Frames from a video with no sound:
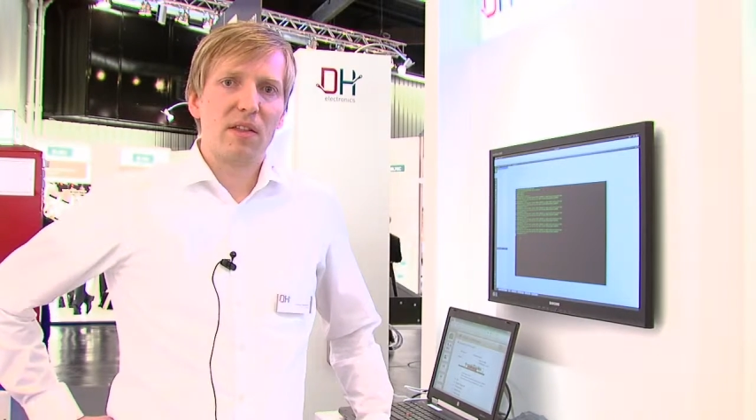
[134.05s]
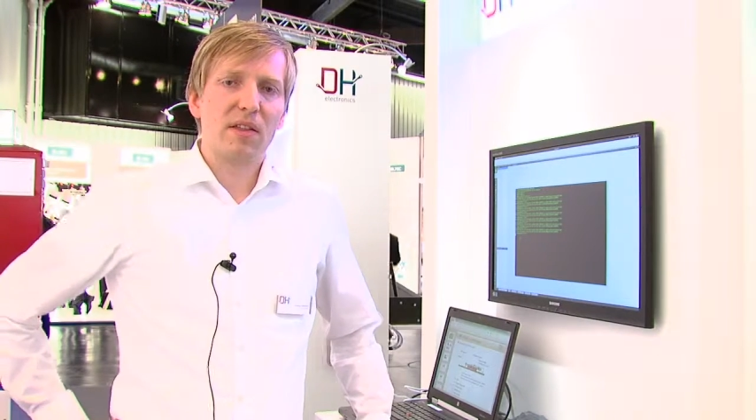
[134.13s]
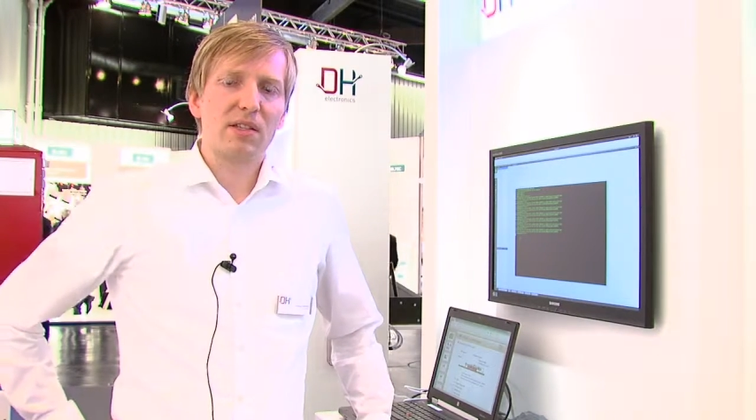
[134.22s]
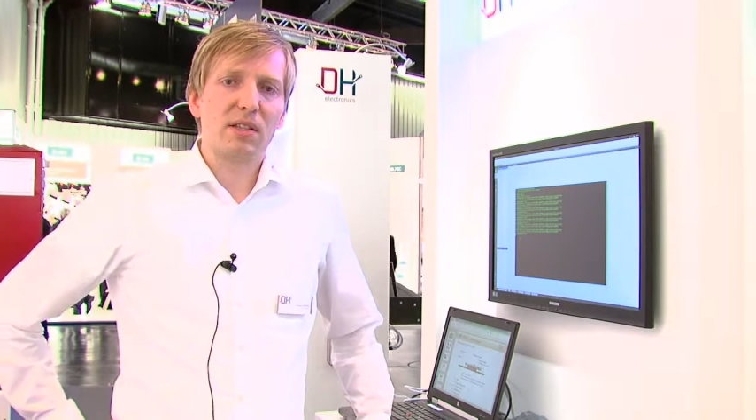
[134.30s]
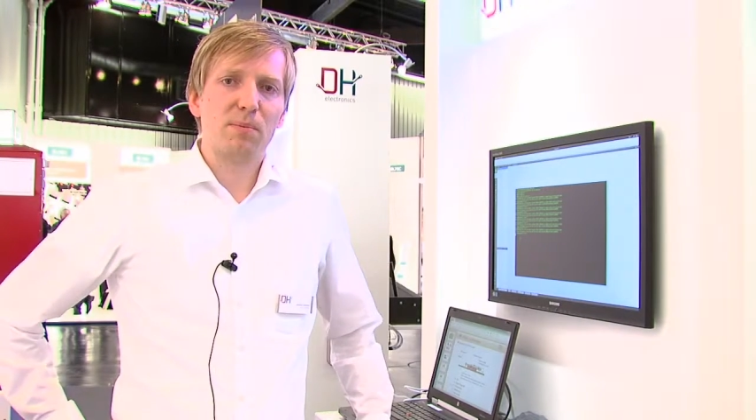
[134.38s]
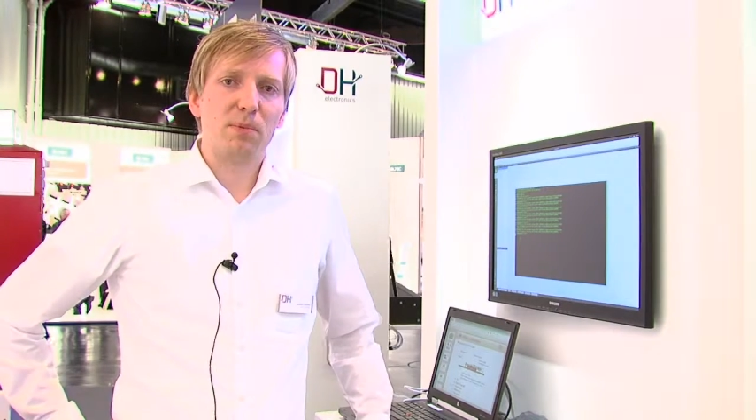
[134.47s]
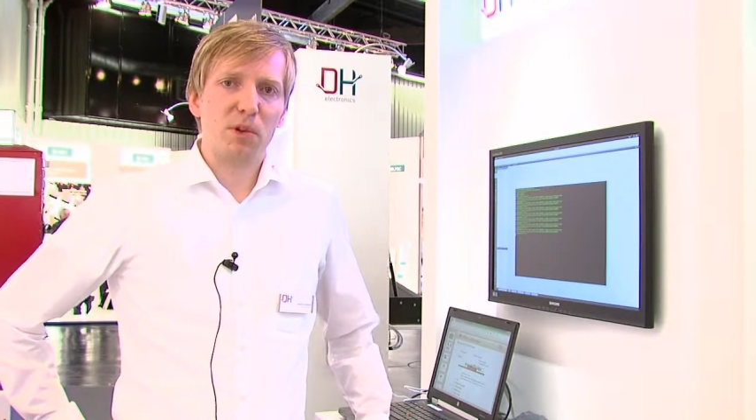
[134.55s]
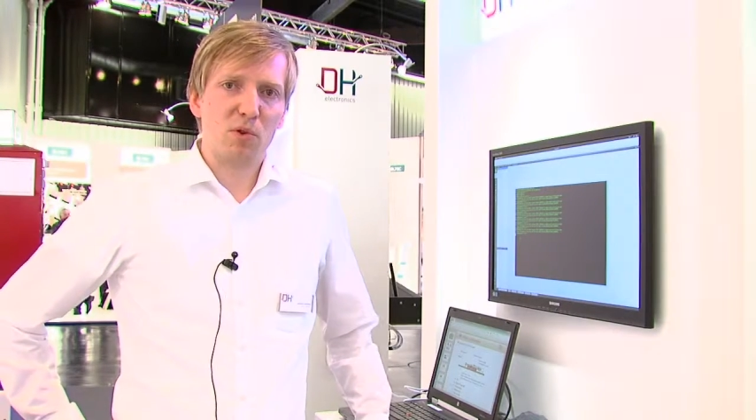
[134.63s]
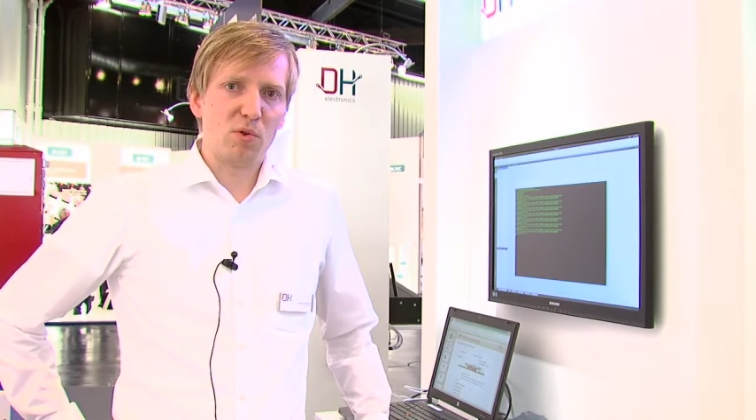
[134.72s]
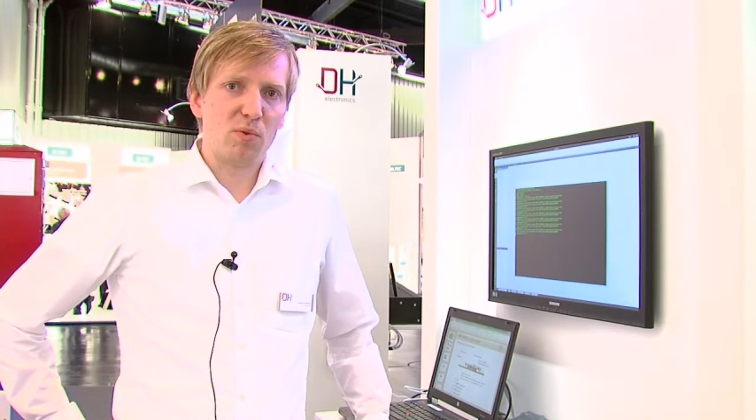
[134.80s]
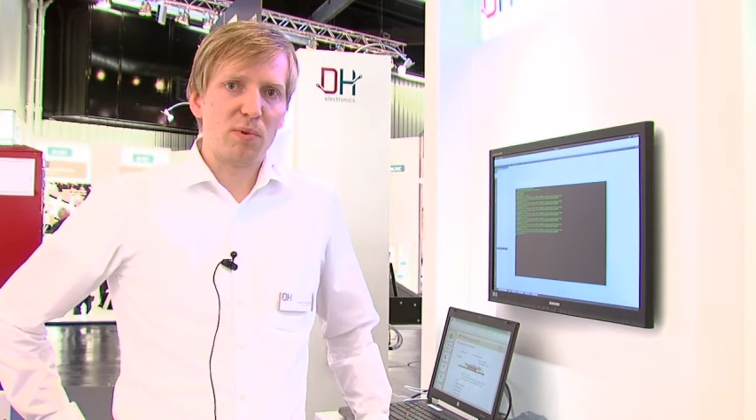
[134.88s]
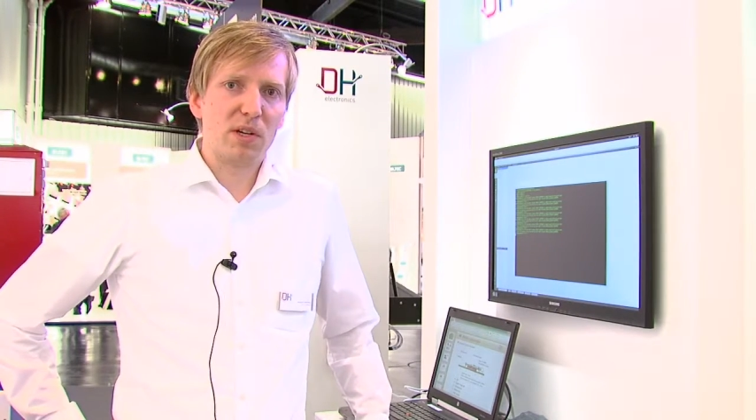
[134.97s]
the
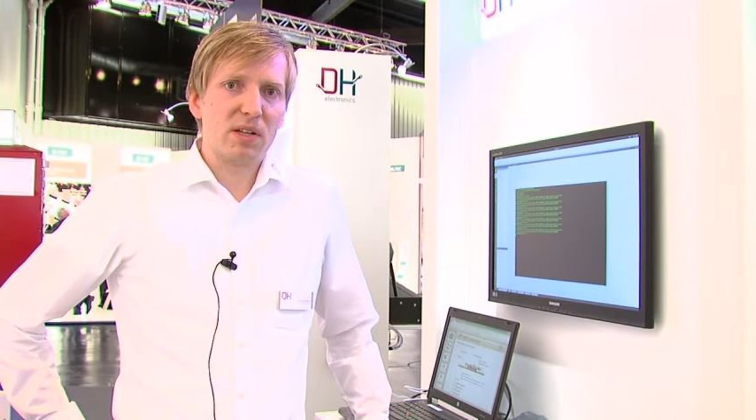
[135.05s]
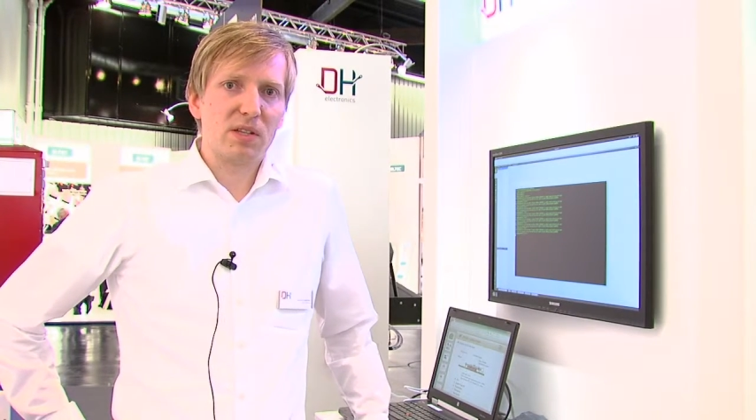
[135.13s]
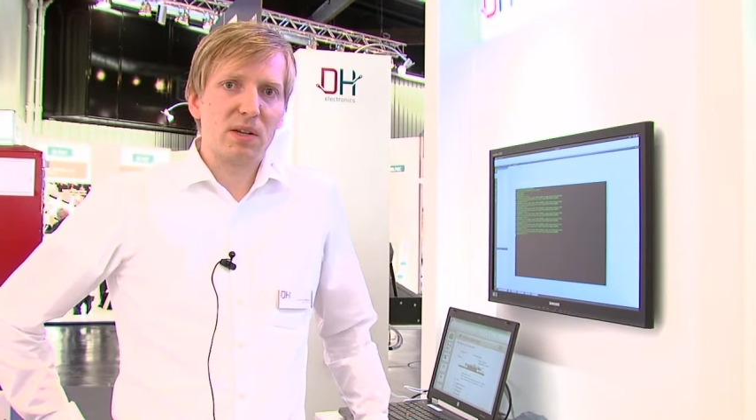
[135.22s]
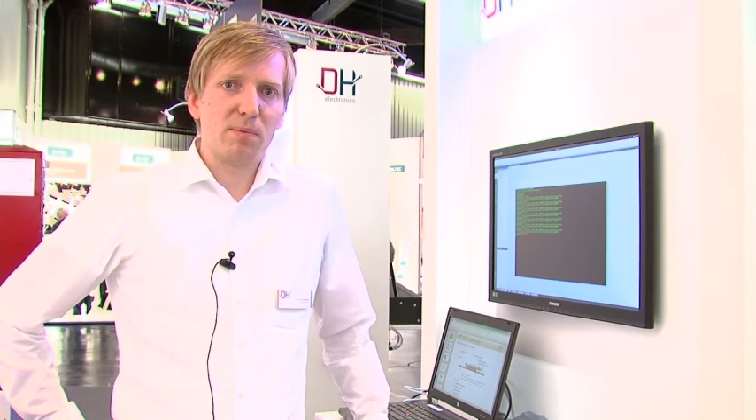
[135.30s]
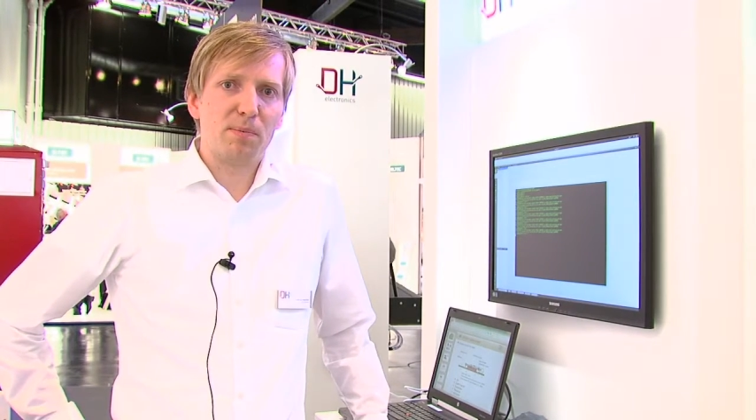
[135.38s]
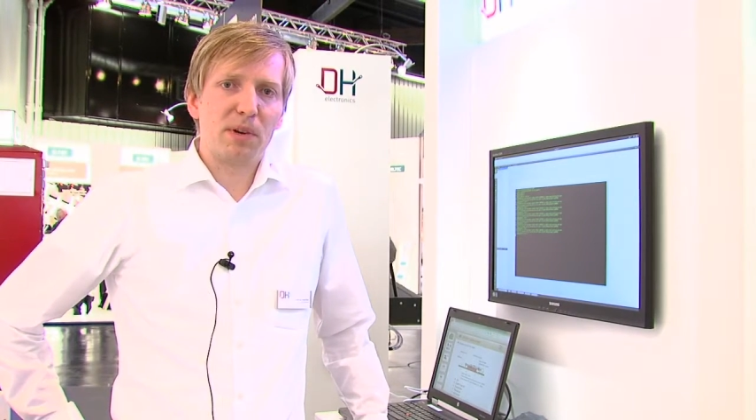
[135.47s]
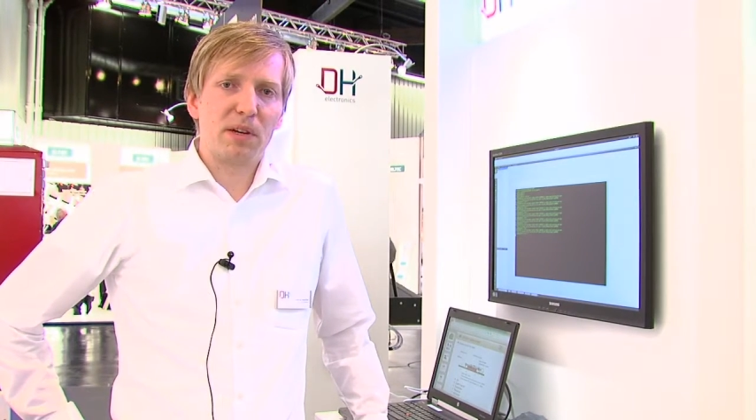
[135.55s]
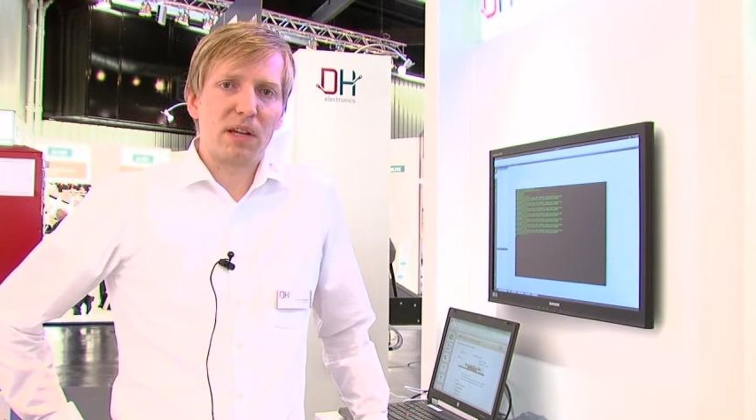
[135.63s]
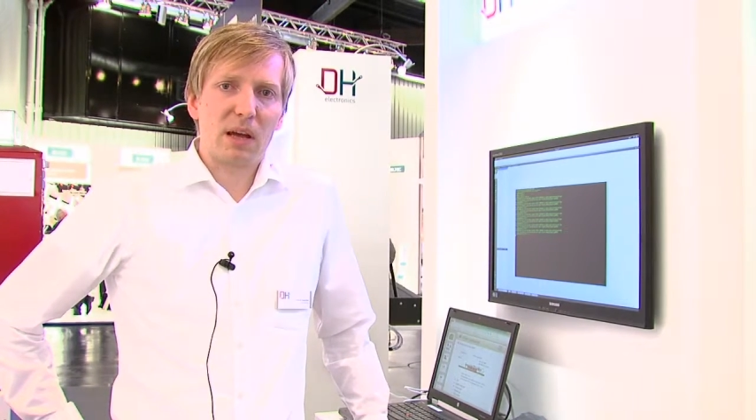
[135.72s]
CPU via a simple